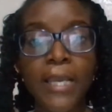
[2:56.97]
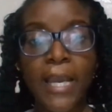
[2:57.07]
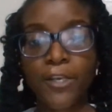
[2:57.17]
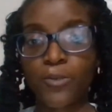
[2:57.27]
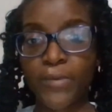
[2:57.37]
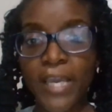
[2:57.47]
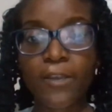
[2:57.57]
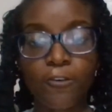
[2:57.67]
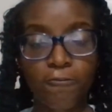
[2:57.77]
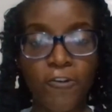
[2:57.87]
and you
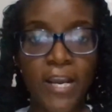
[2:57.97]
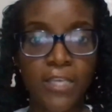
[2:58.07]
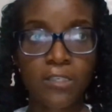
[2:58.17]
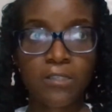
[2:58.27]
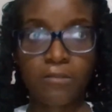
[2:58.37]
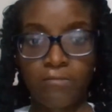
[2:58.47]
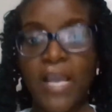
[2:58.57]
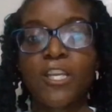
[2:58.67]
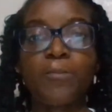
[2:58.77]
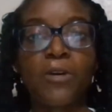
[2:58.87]
get your fries
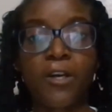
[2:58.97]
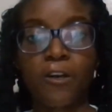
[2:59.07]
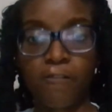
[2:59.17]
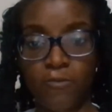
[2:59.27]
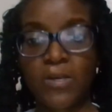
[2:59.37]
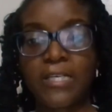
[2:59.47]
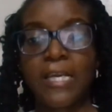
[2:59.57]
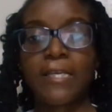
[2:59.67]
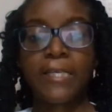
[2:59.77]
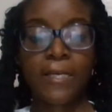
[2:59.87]
and your burger for
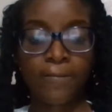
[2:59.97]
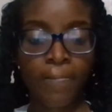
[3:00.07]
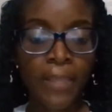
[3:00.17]
£1.99.